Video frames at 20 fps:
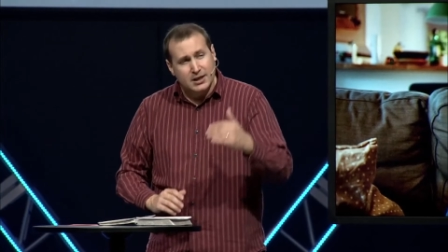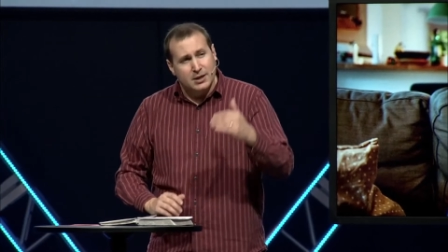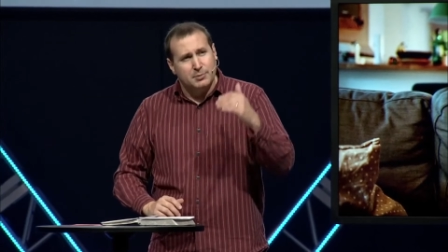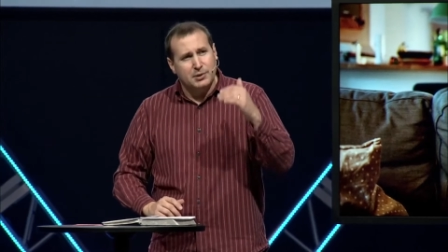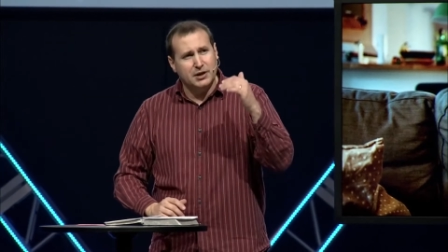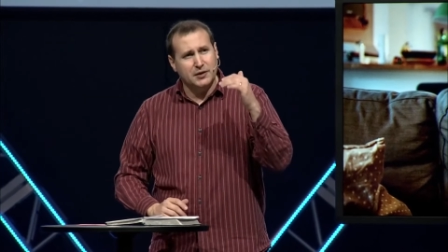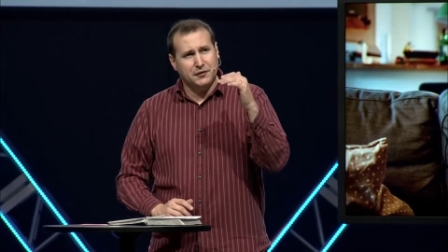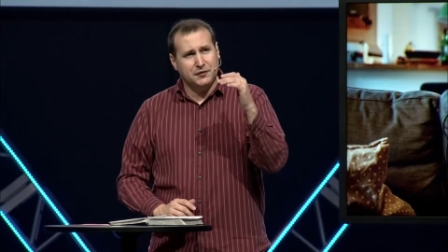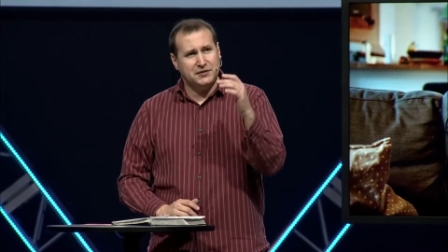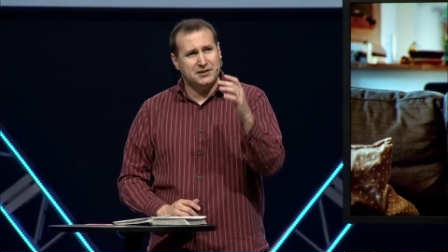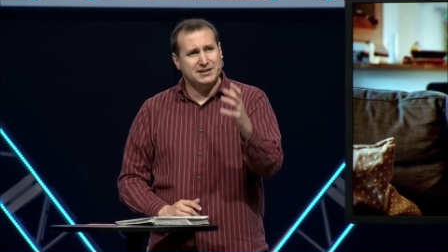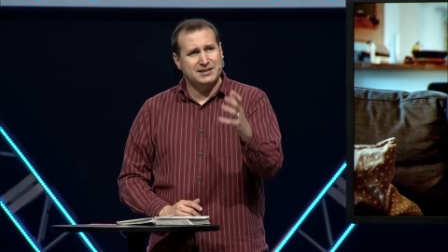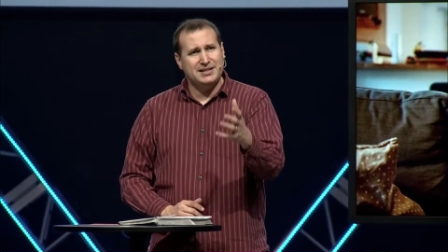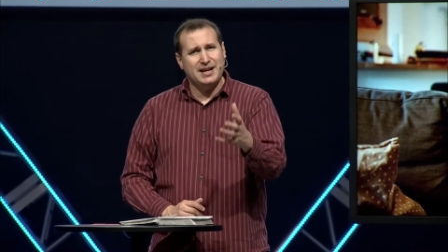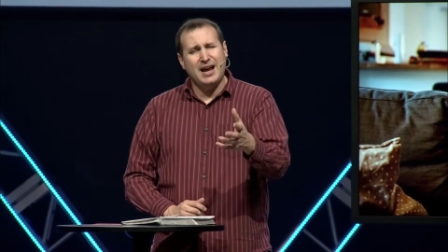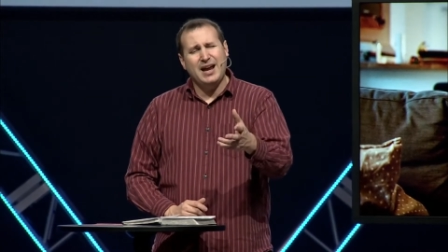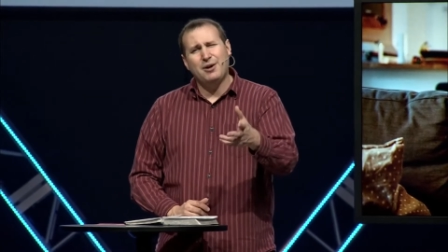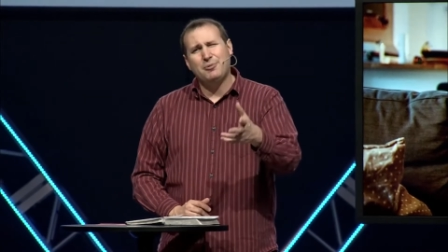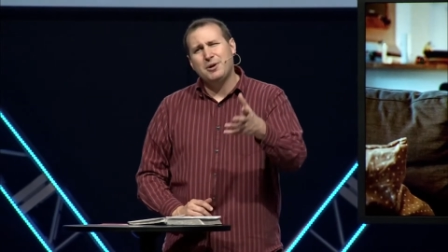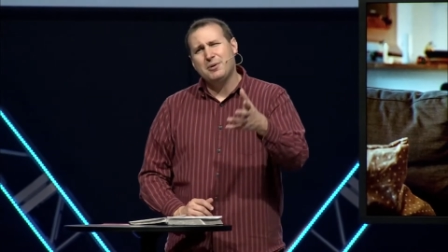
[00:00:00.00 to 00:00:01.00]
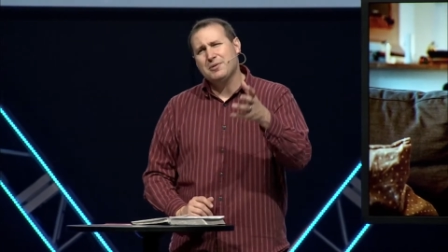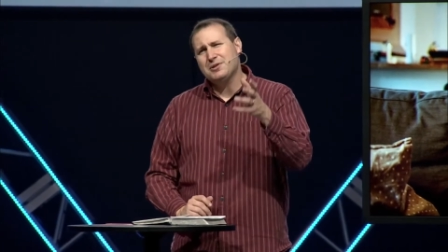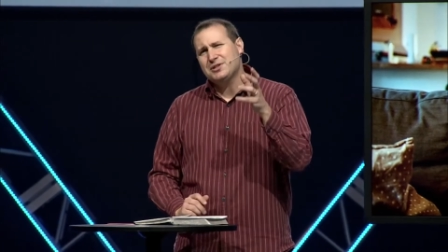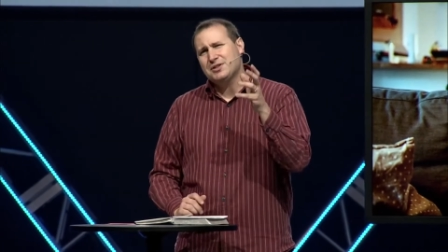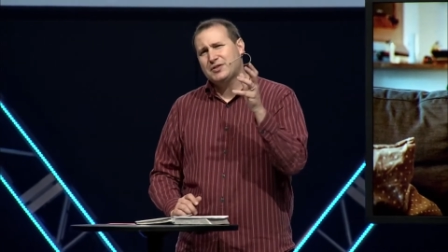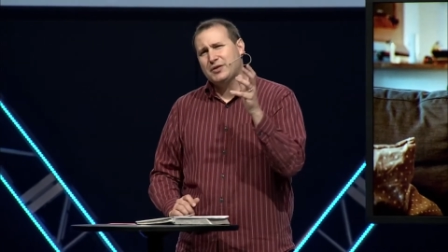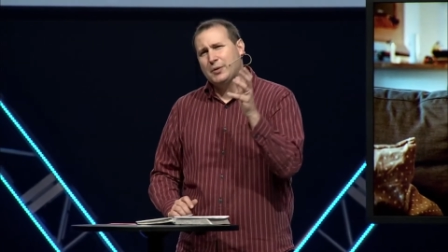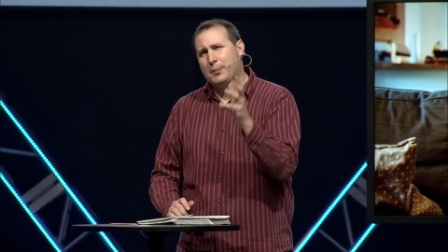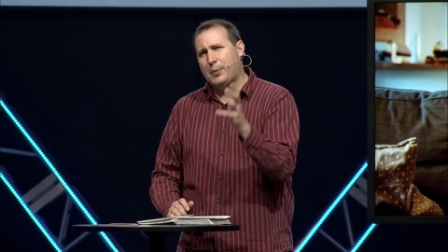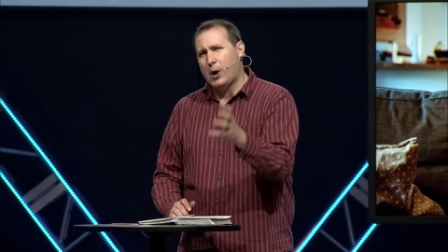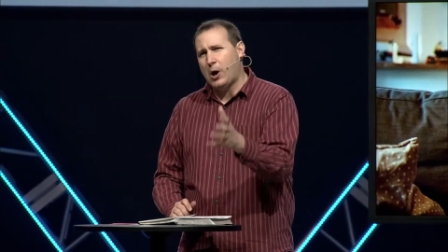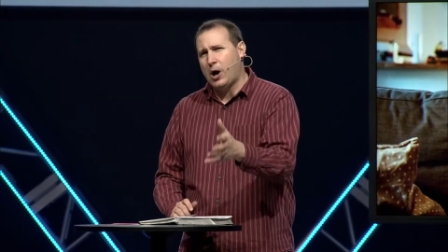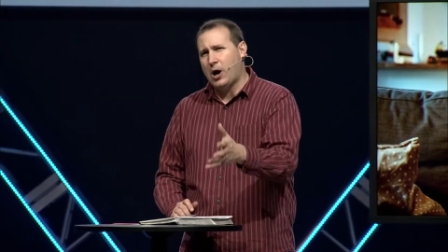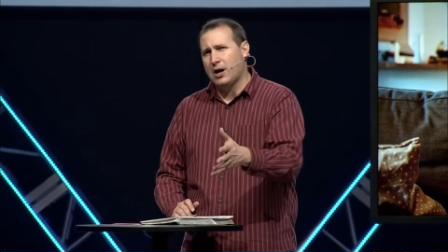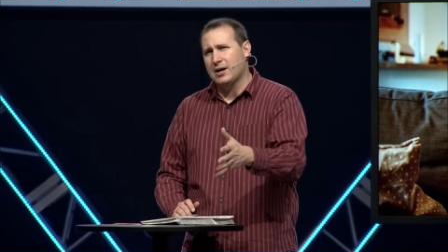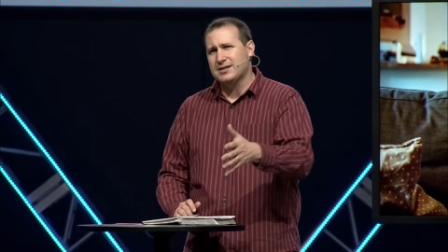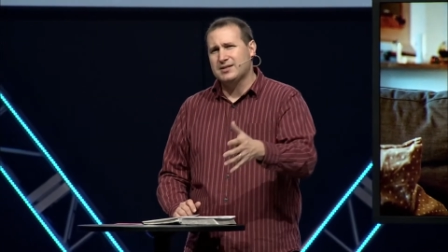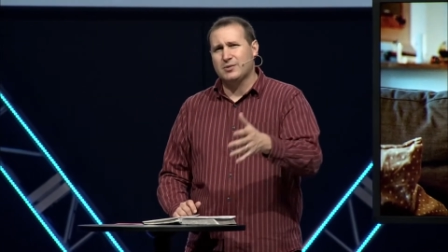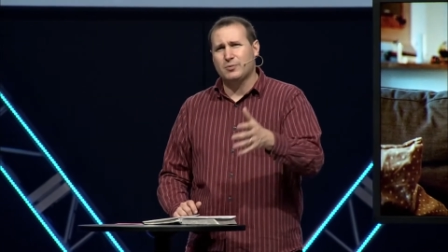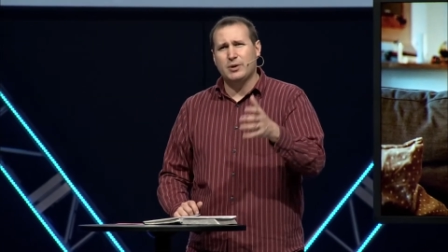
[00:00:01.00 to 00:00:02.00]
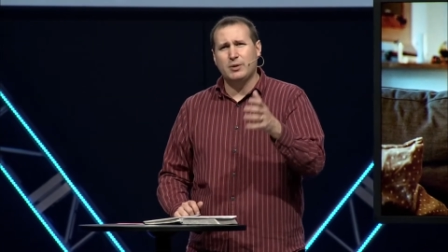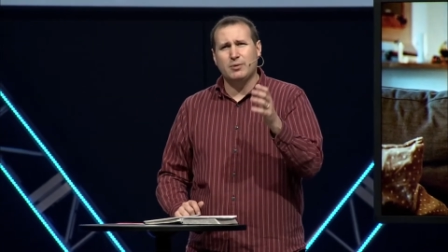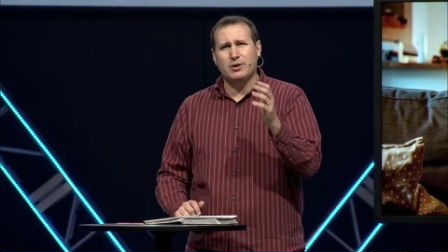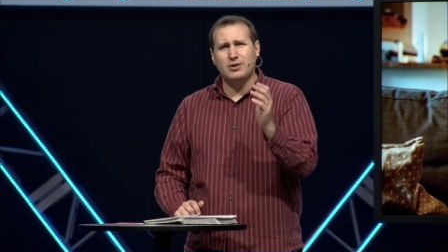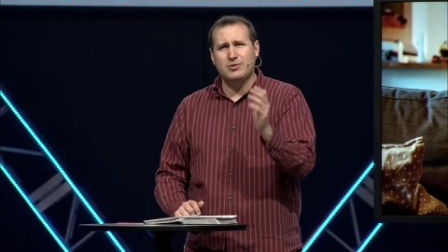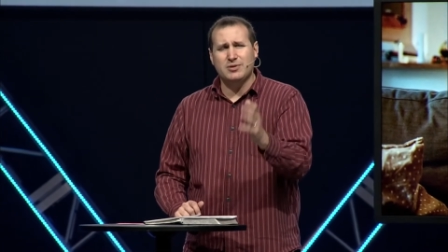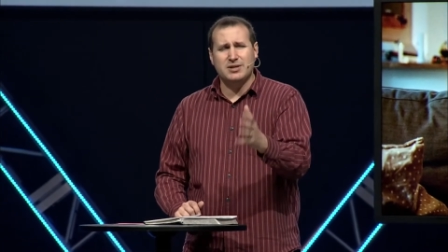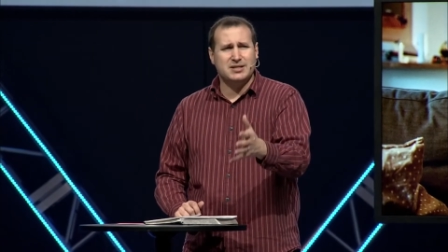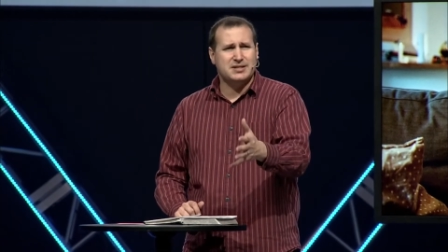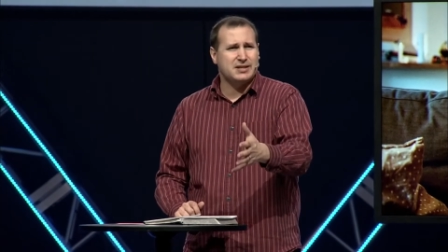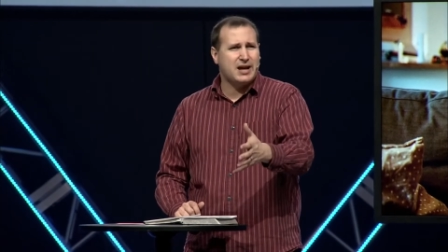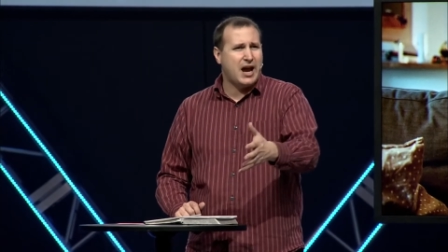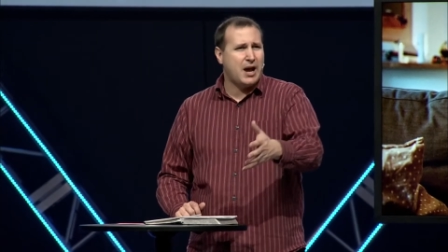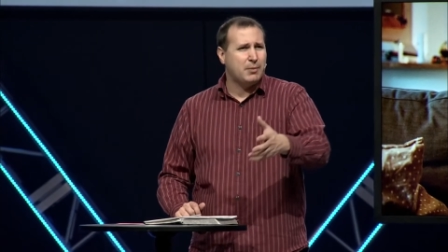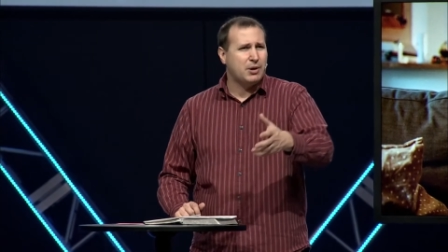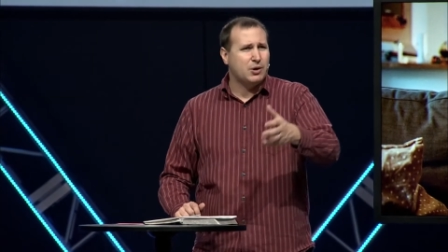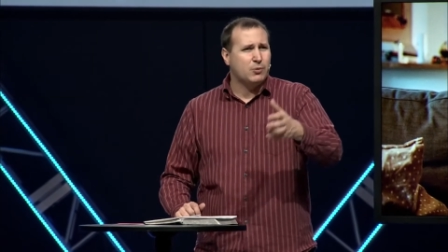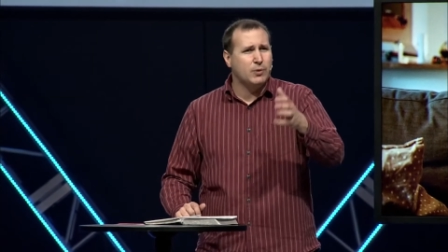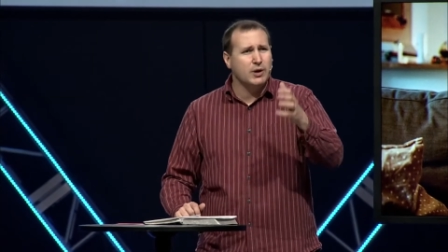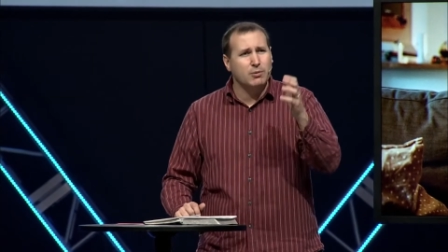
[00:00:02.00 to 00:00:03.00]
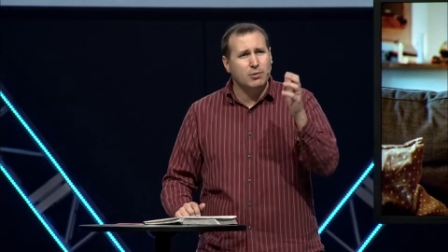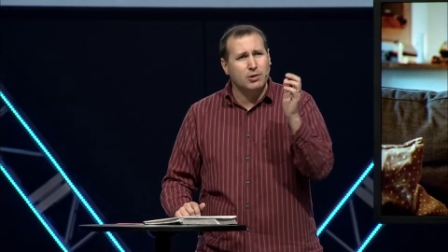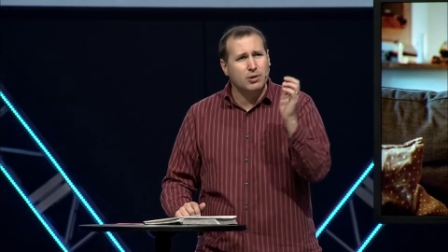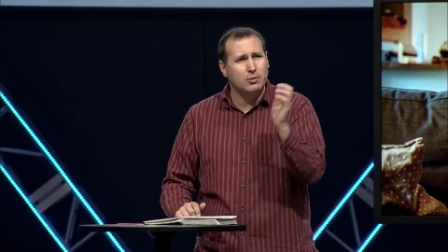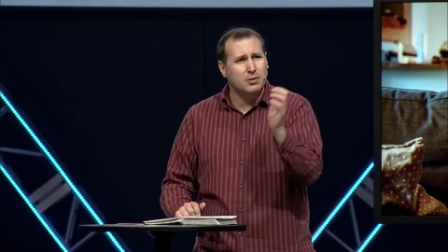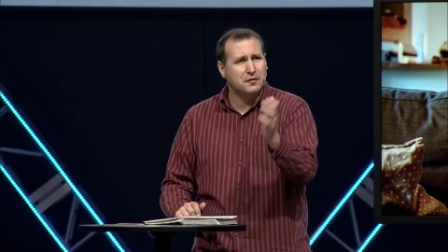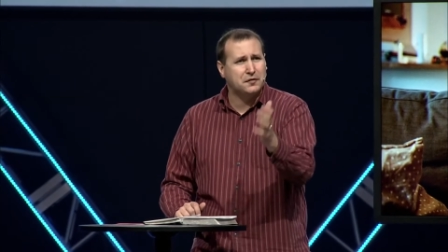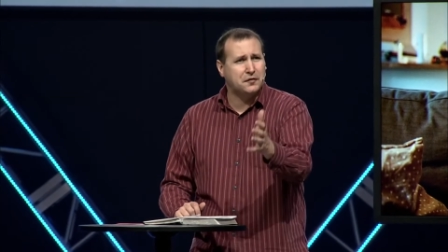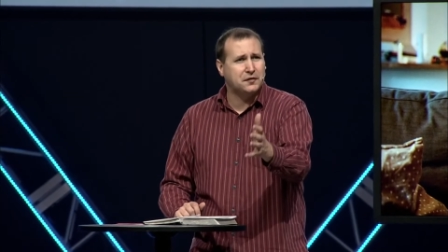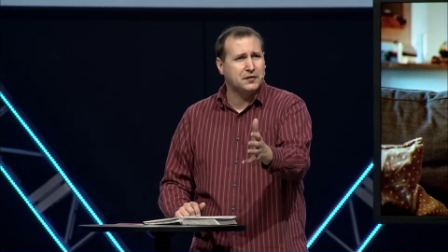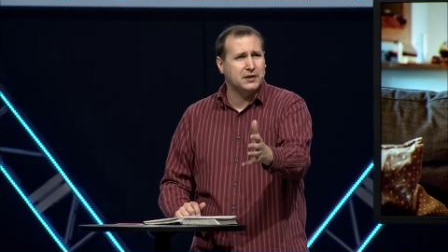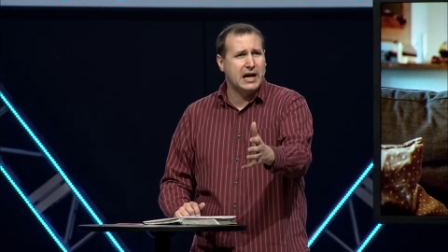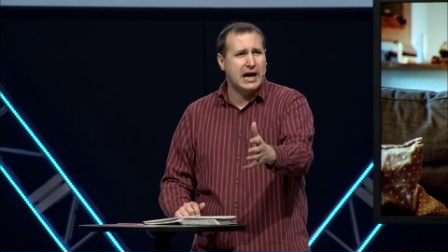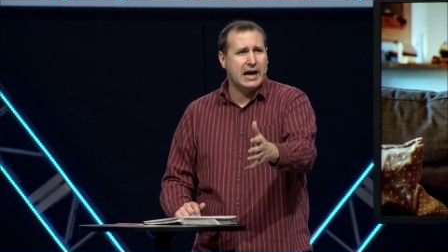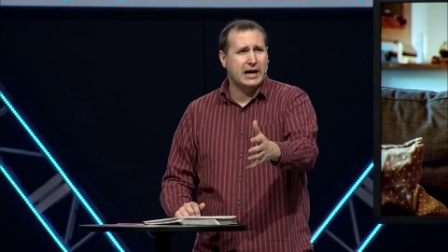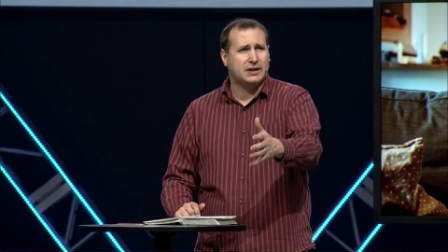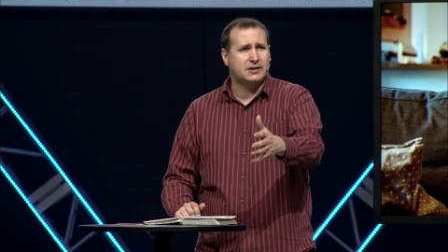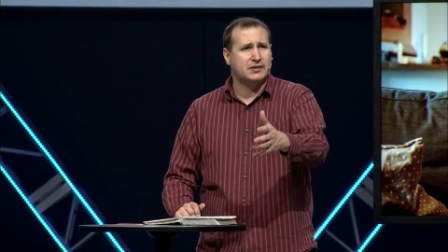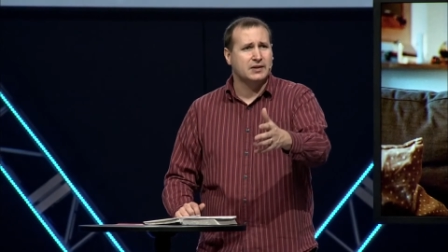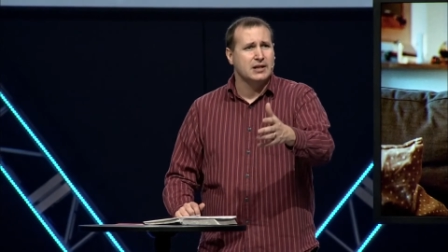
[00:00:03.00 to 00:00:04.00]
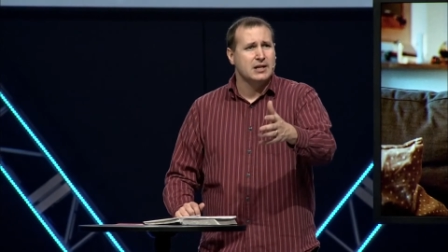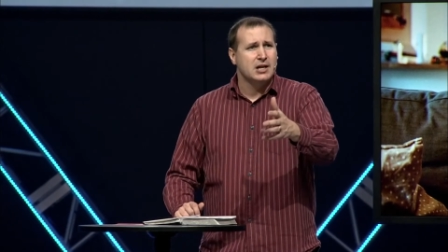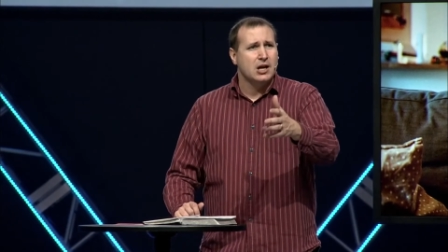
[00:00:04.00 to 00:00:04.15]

But if today we were just to pause and we were to examine and we were to reflect